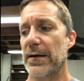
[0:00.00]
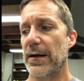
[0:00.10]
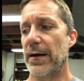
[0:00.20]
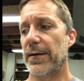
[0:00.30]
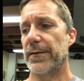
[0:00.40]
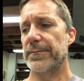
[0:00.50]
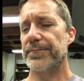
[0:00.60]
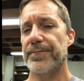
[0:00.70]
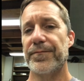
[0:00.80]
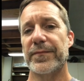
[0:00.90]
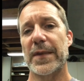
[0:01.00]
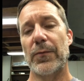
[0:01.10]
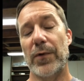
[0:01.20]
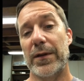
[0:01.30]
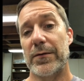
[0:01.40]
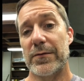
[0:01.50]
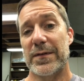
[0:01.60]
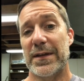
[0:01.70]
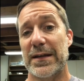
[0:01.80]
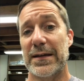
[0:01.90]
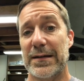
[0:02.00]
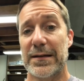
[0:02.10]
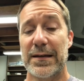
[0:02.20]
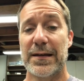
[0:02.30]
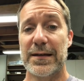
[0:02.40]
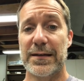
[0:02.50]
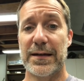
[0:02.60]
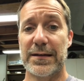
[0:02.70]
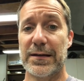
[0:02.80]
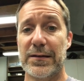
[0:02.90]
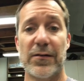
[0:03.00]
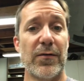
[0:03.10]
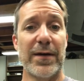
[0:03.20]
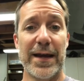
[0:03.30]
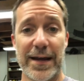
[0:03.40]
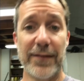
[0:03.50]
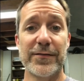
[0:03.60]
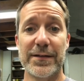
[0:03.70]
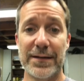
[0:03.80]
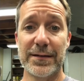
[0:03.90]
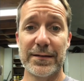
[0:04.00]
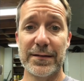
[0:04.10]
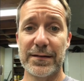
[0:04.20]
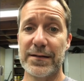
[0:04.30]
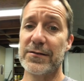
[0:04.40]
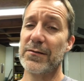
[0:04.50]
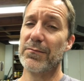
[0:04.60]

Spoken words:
One other thing that you don't have to get that you